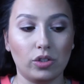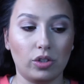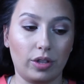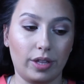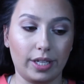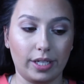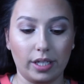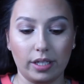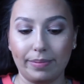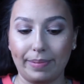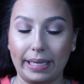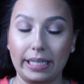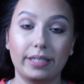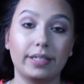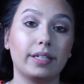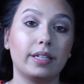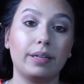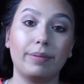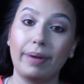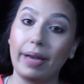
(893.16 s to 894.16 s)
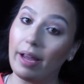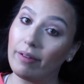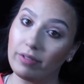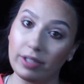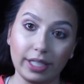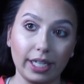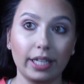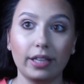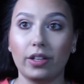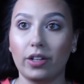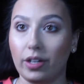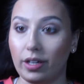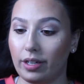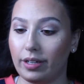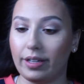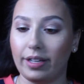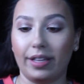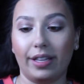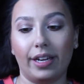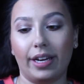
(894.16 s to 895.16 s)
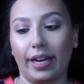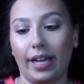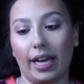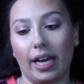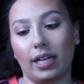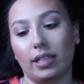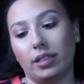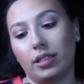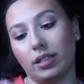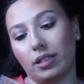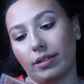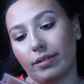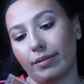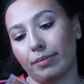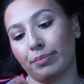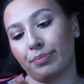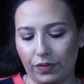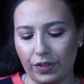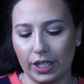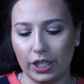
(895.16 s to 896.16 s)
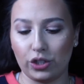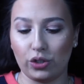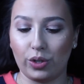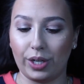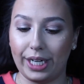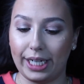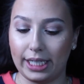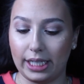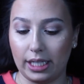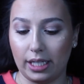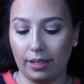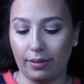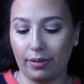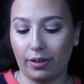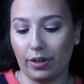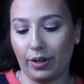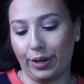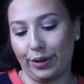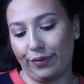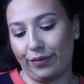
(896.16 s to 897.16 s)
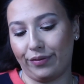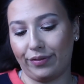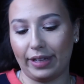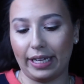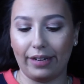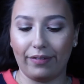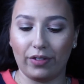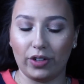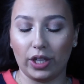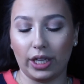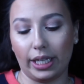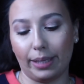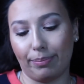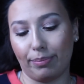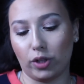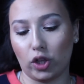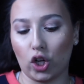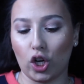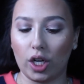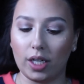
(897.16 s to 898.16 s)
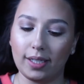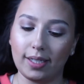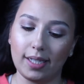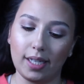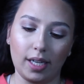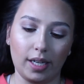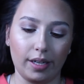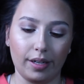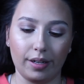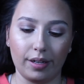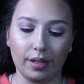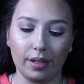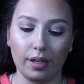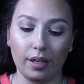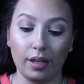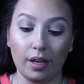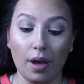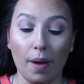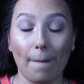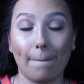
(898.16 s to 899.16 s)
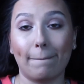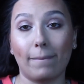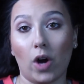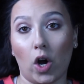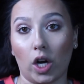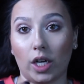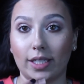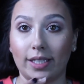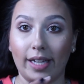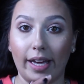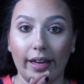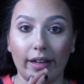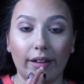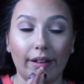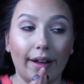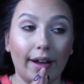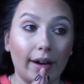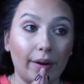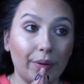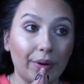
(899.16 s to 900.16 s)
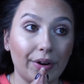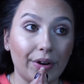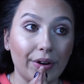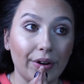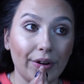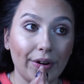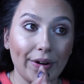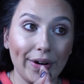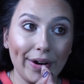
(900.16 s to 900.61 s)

So this is basically my everyday look, and then I add some Victoria's Secret flavored lip gloss in Mocktail Hour.